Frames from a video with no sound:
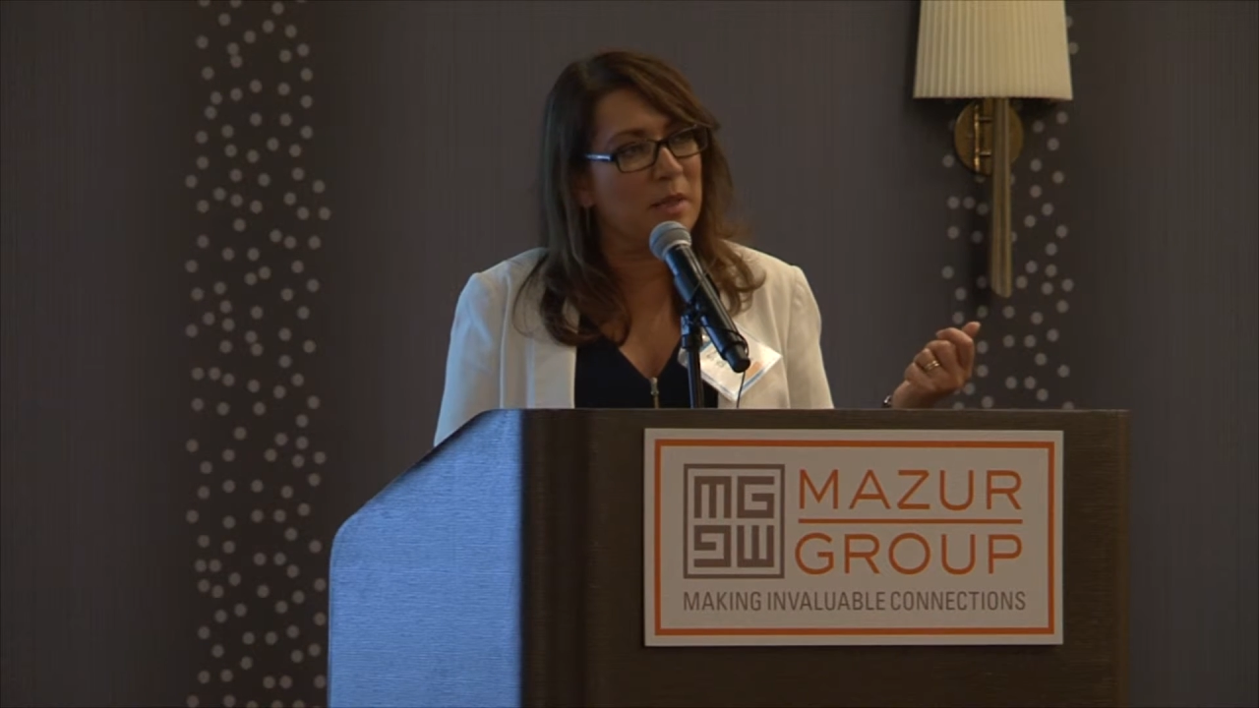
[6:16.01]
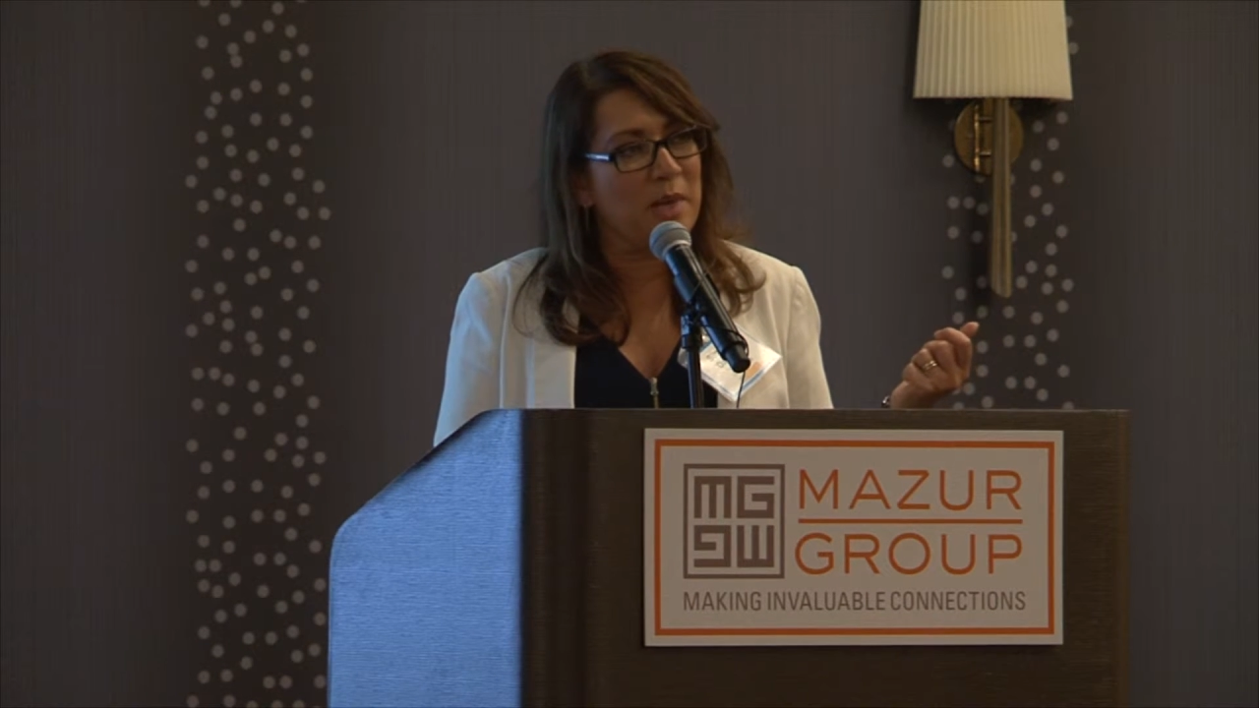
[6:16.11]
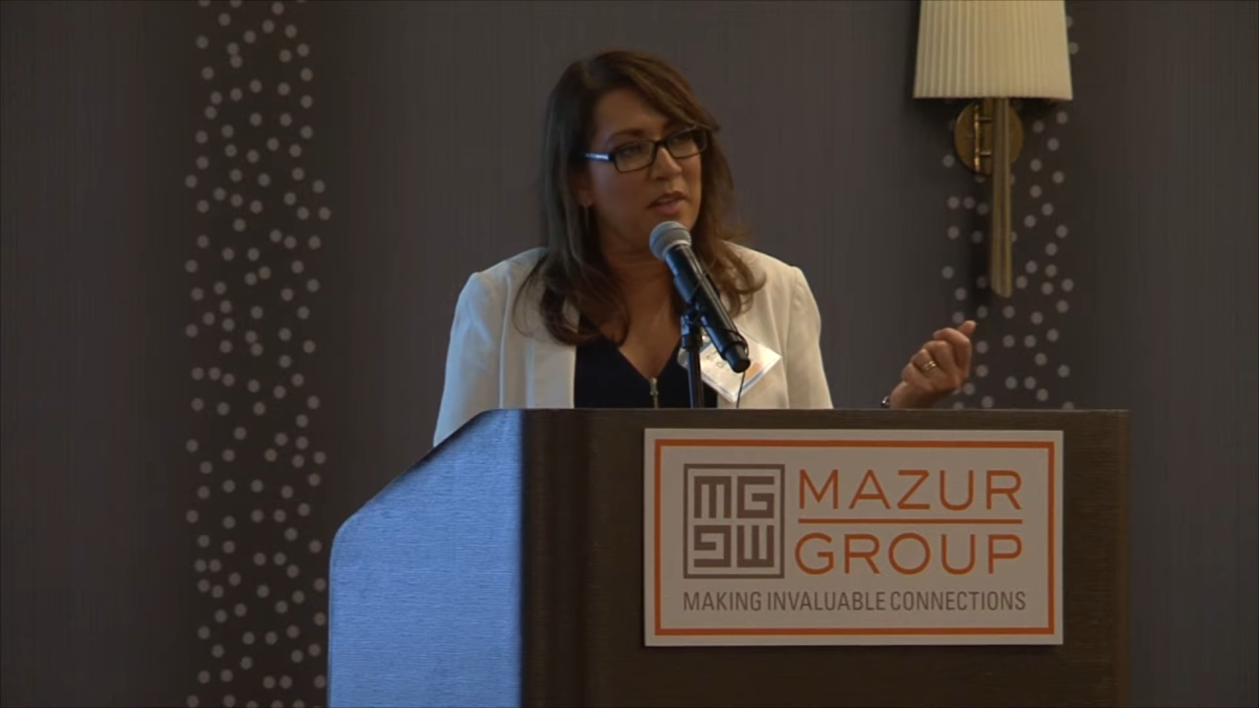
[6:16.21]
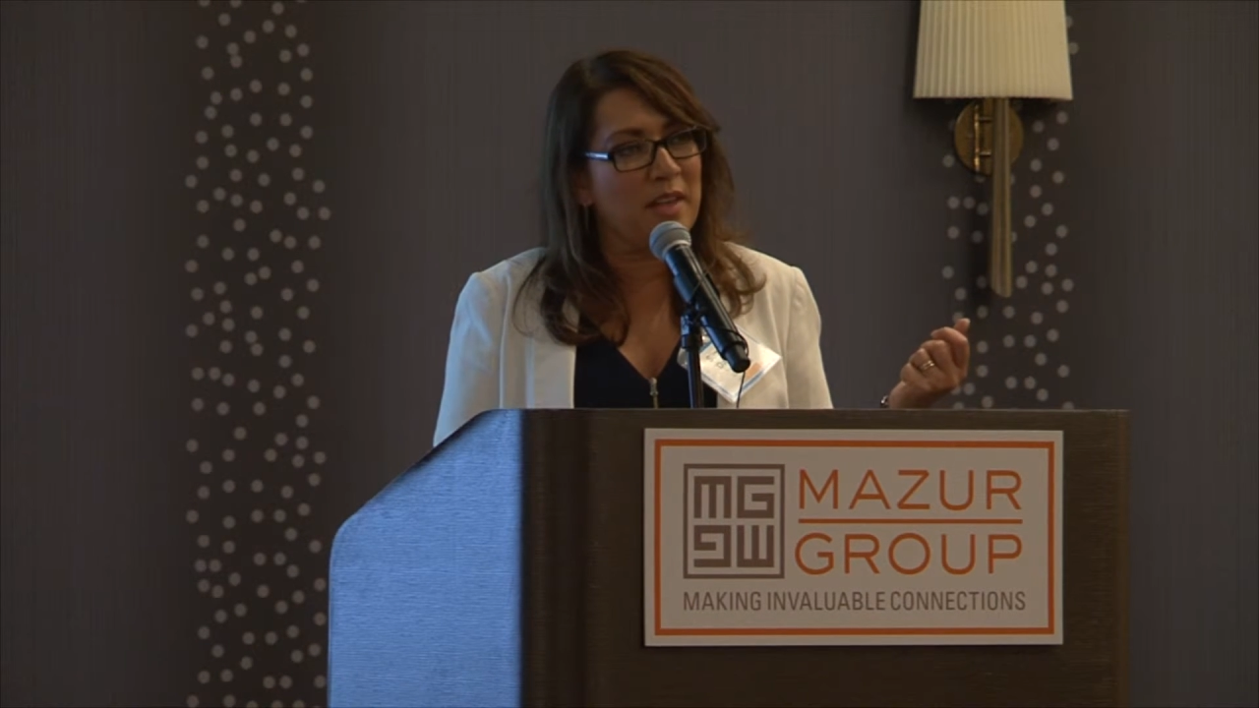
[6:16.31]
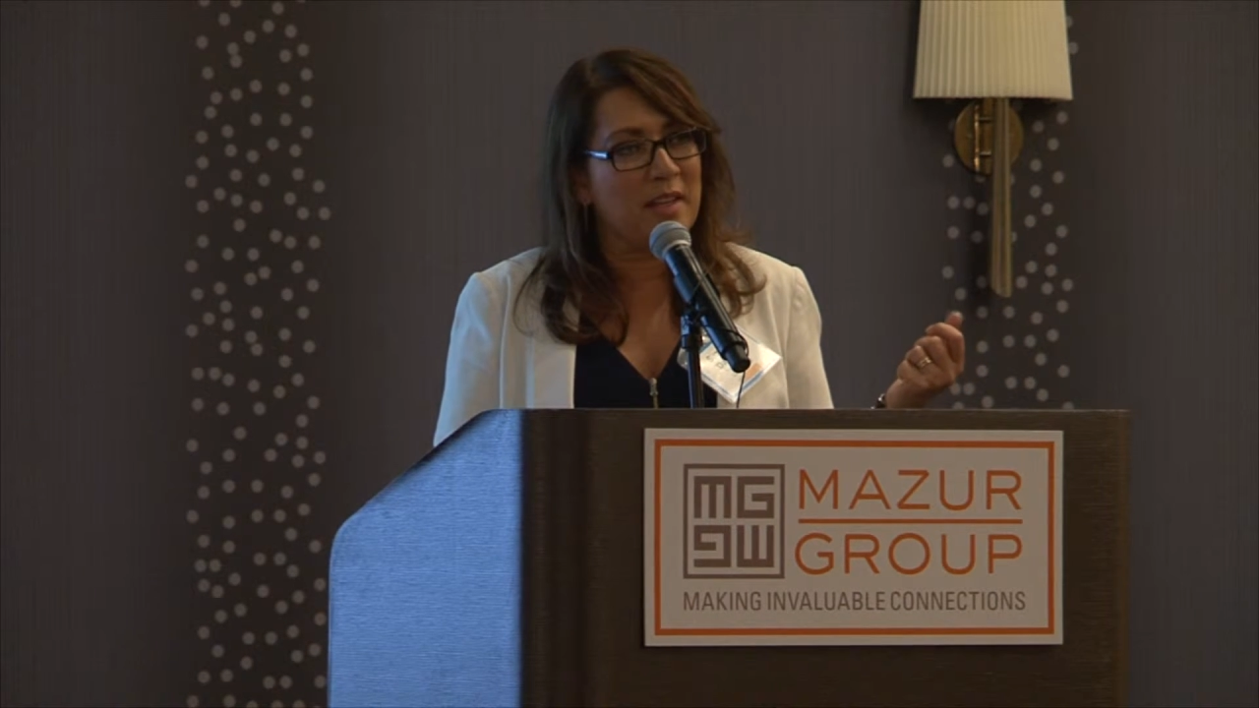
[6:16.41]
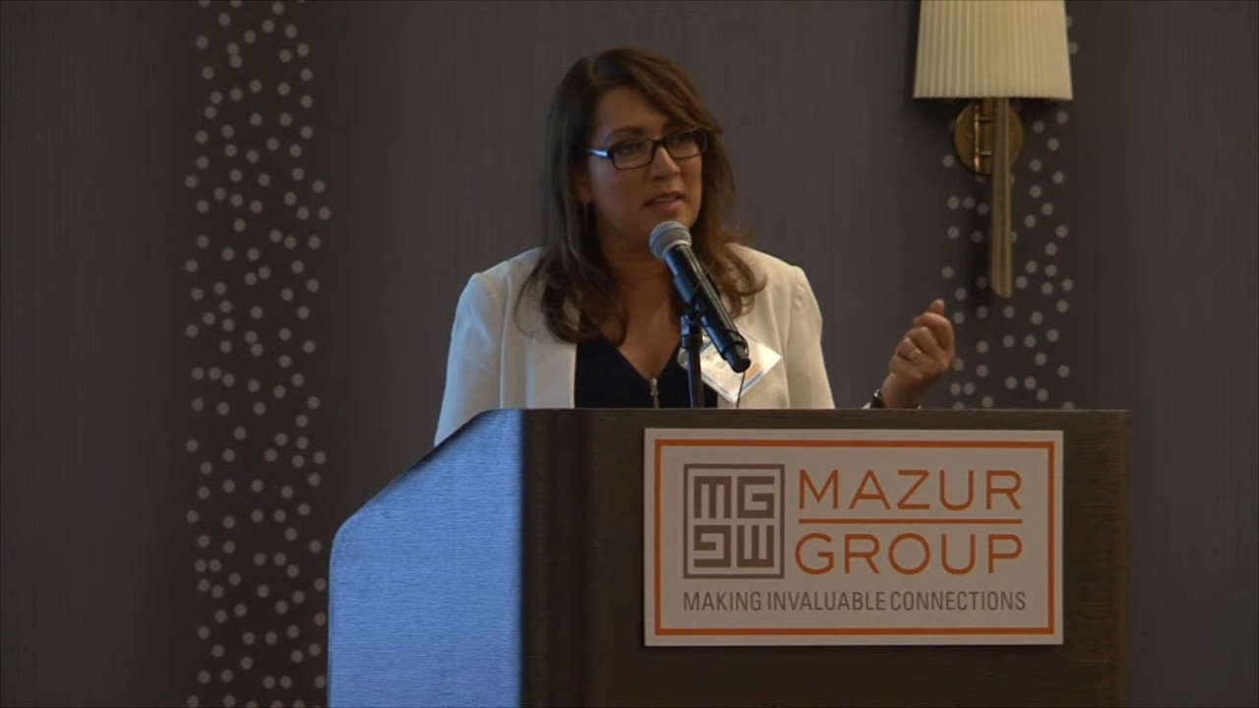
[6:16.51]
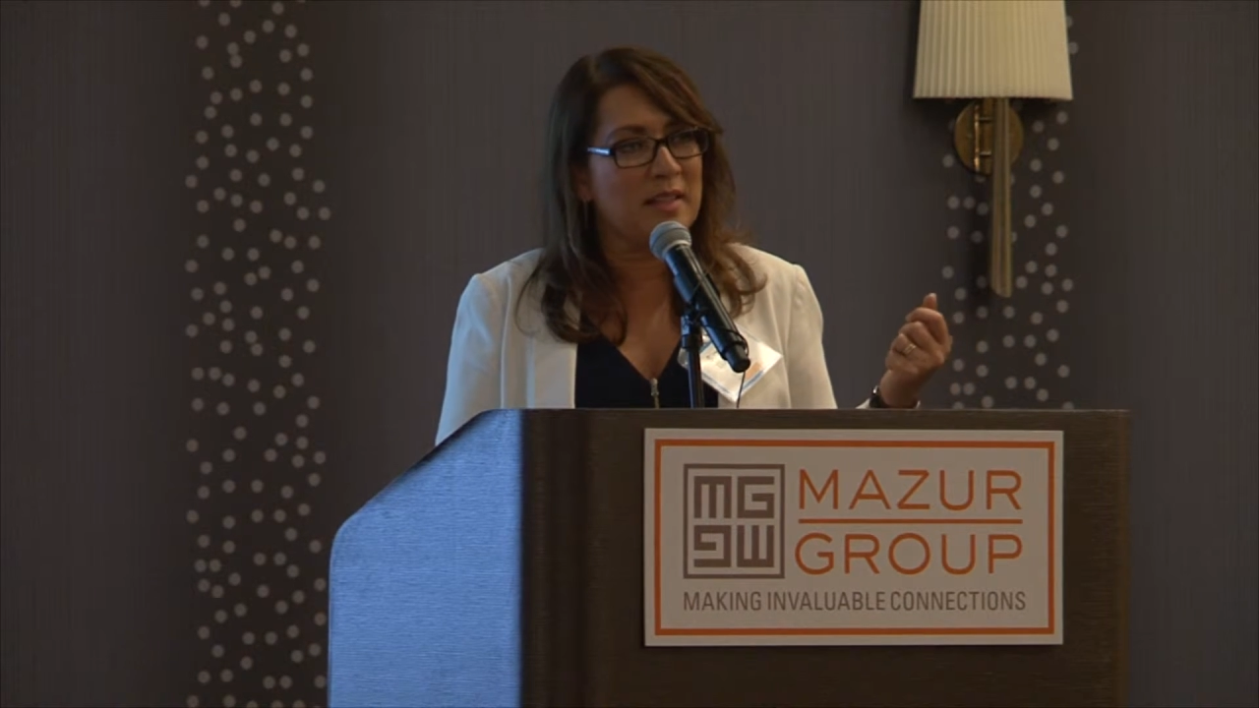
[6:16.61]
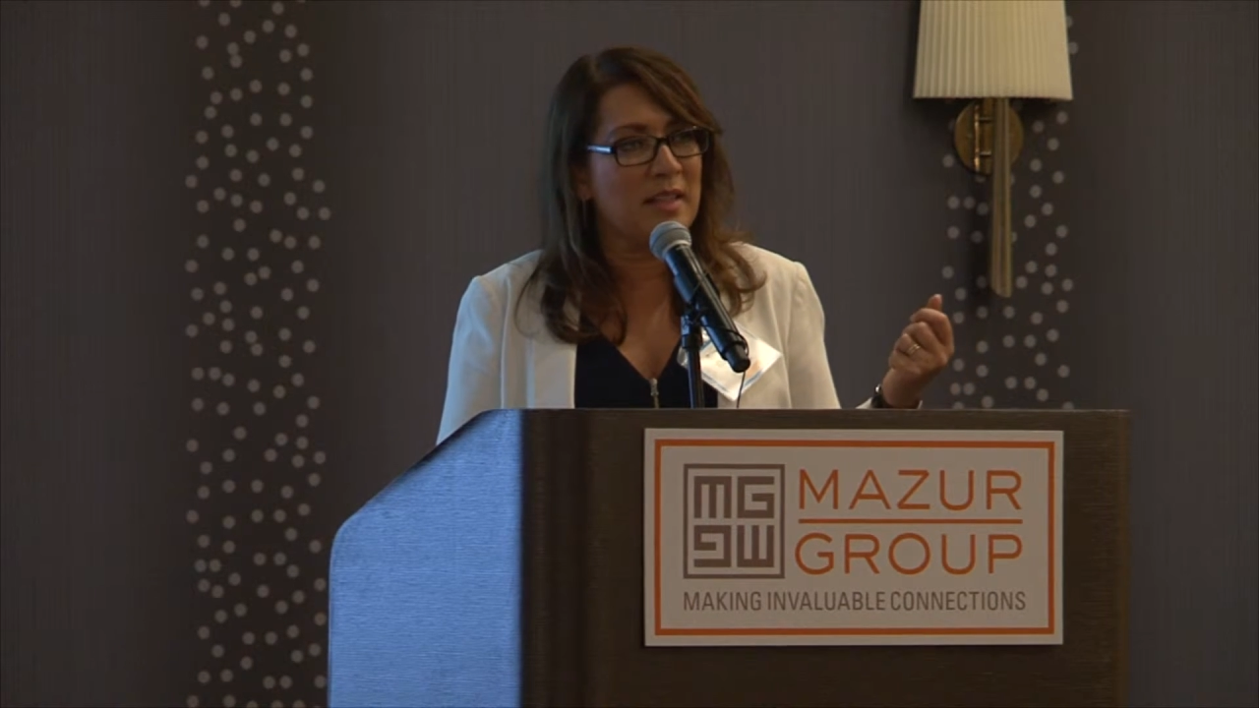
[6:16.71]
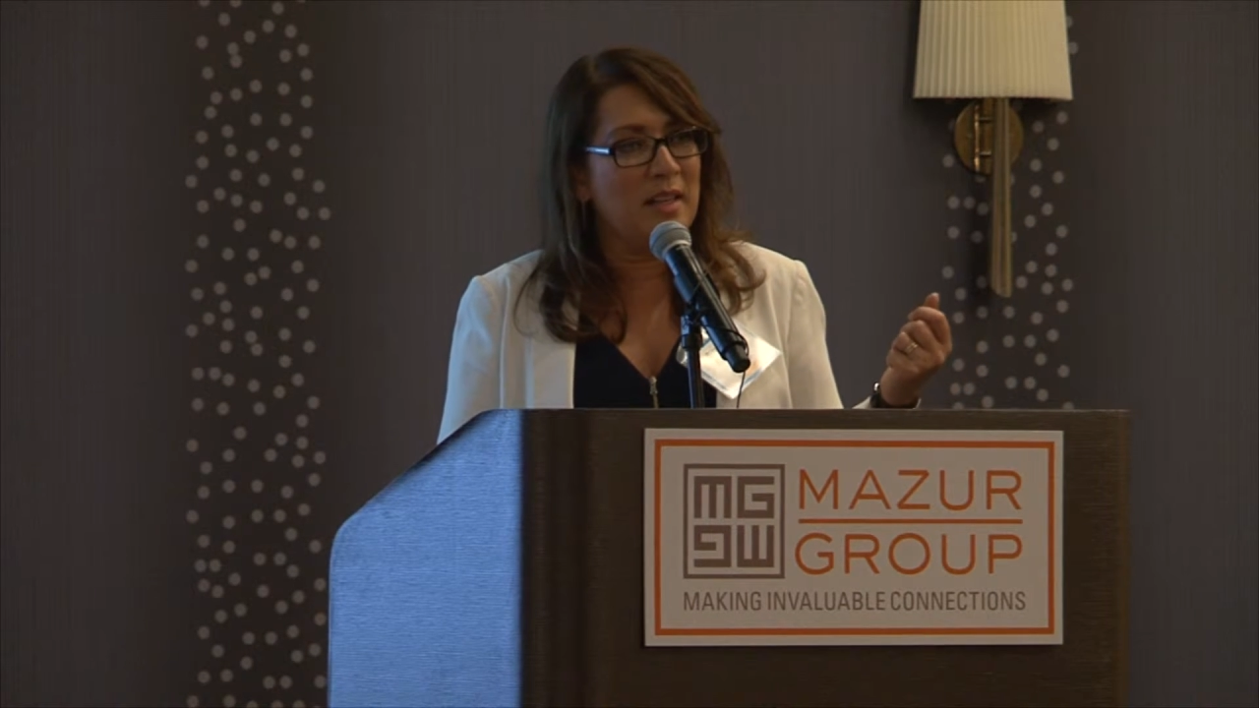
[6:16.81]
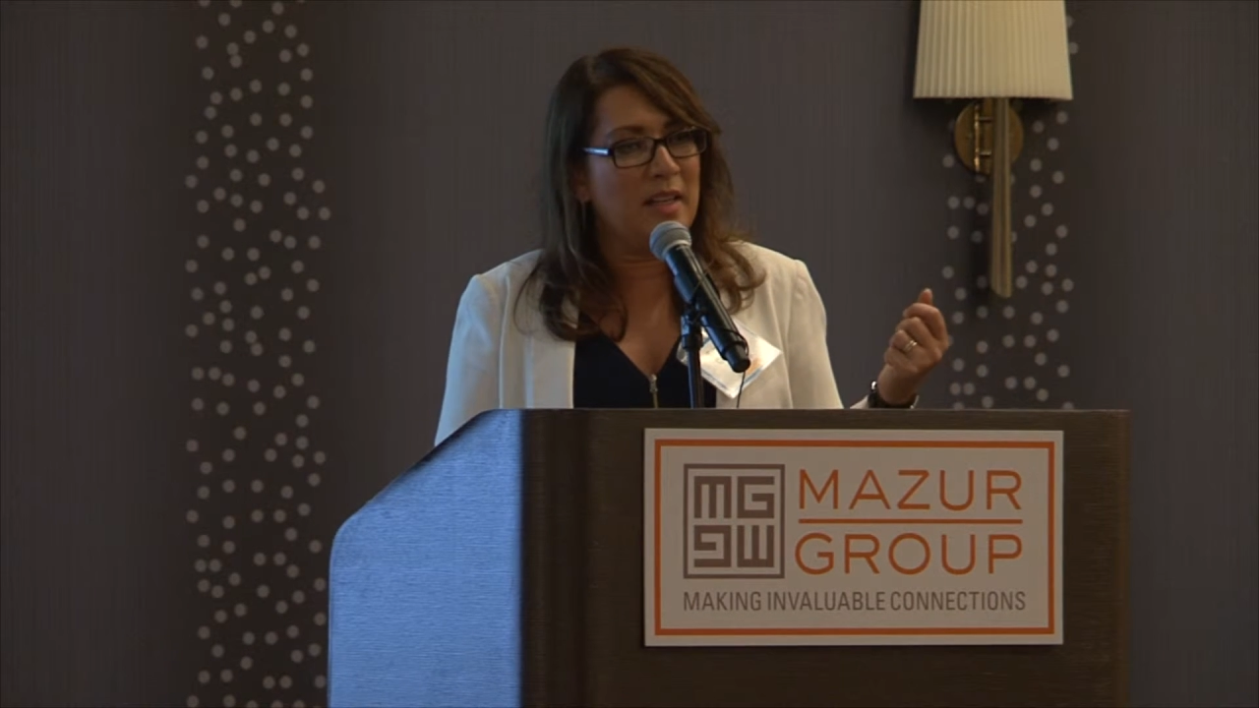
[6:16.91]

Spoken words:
about that is,